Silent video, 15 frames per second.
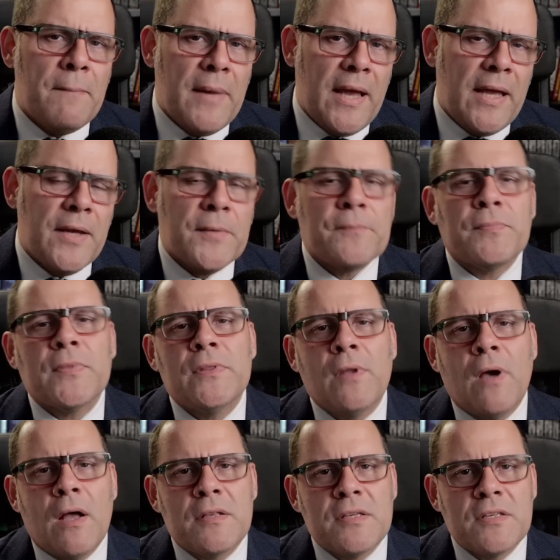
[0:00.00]
May,
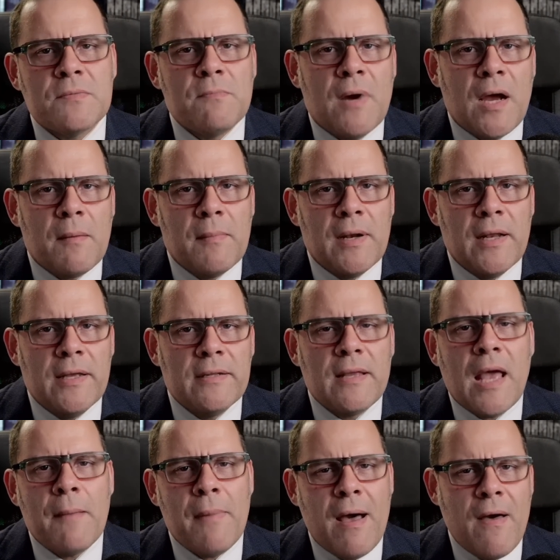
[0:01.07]
Duchess Marmalade,
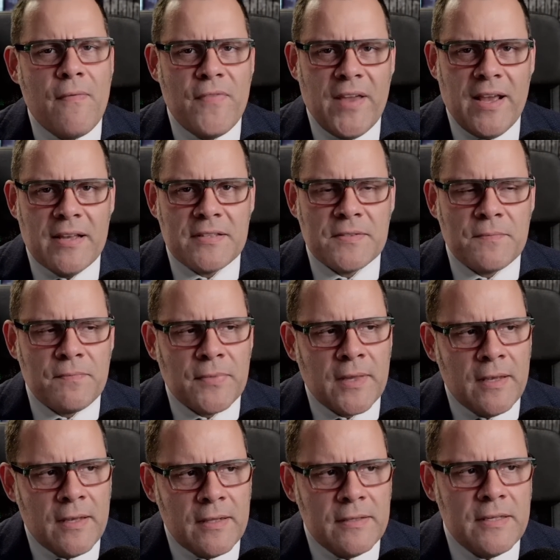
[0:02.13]
about this.
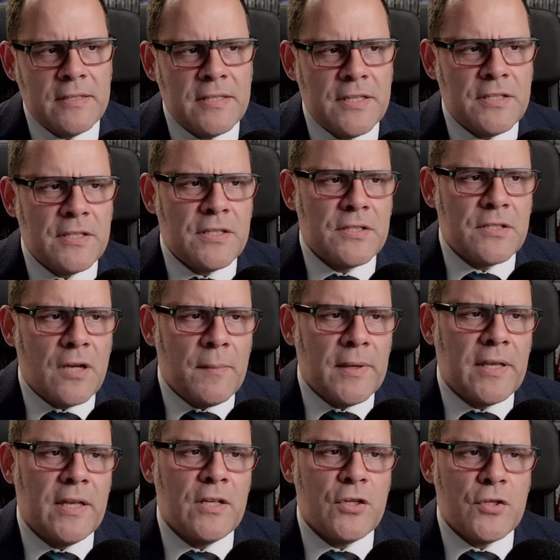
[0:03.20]
This is
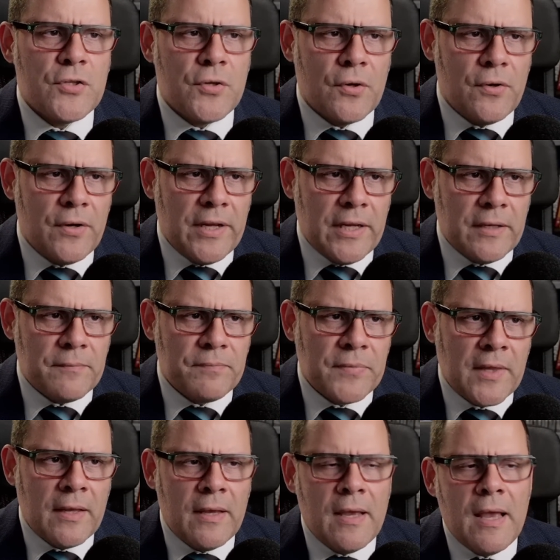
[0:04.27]
stomaching churning.
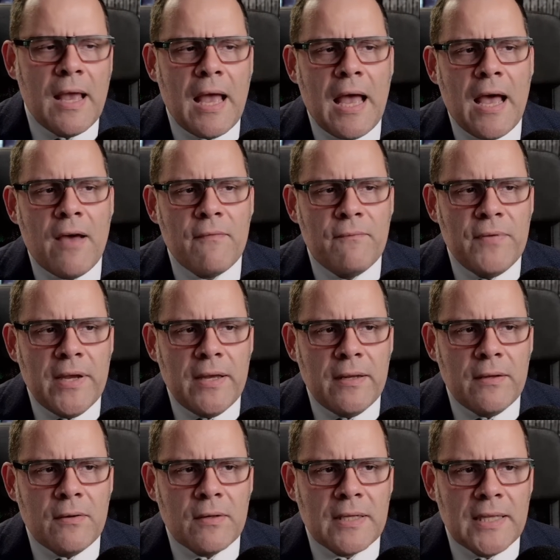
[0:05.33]
A
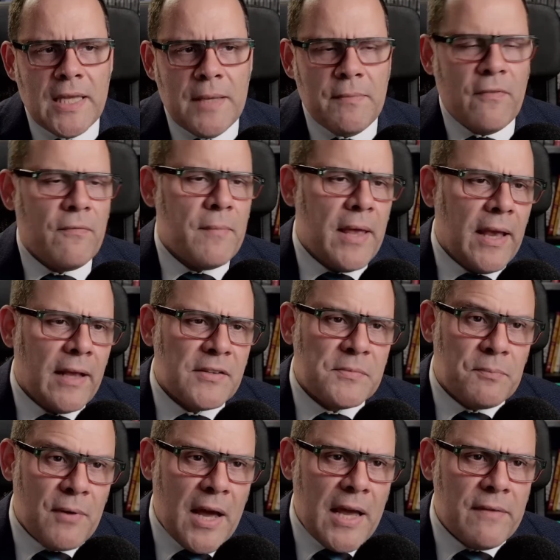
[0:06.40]
video clip of Meghan's
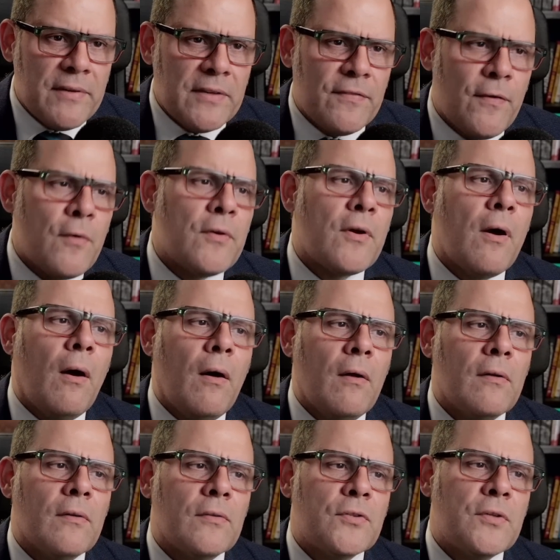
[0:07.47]
private phone
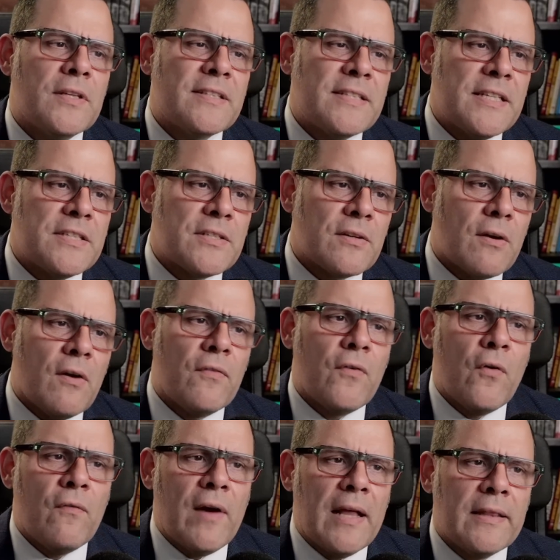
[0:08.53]
call to the sister of
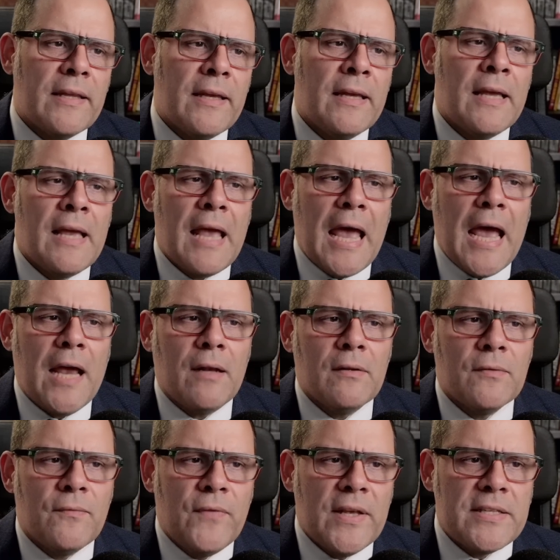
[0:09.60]
Uvalde
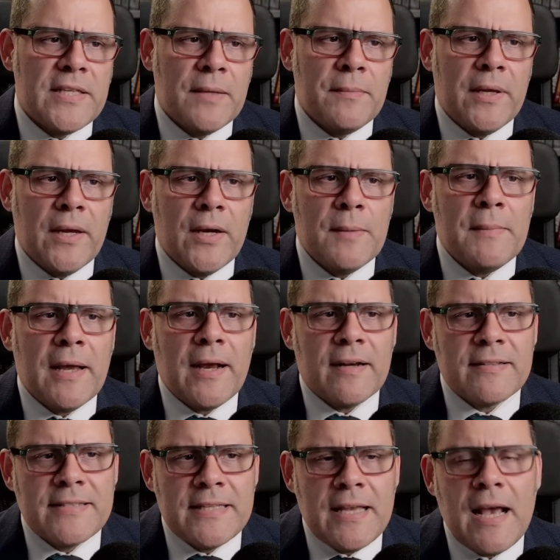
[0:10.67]
adult victim Irma
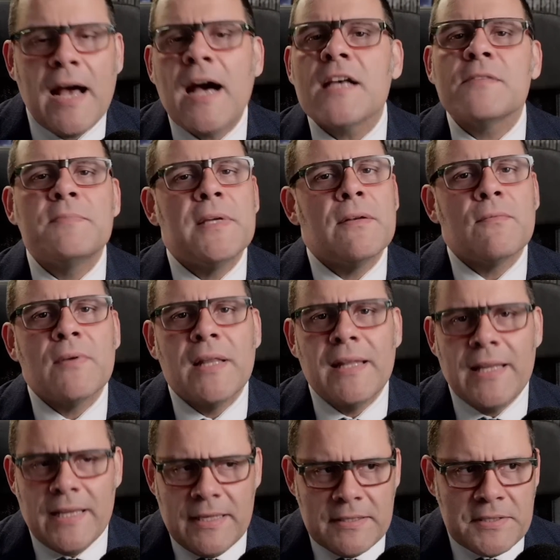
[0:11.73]
Garcia has been
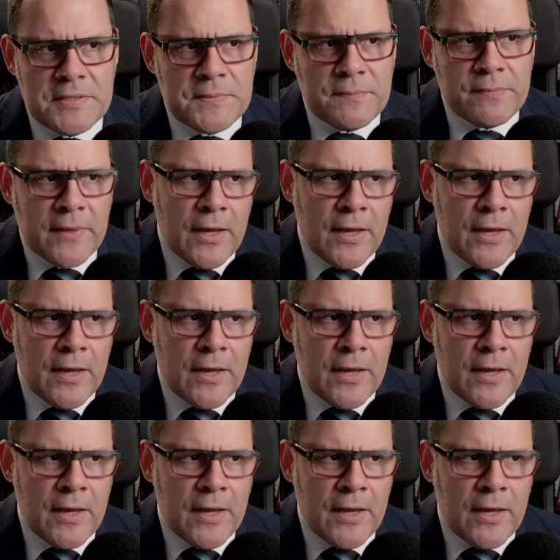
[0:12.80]
released.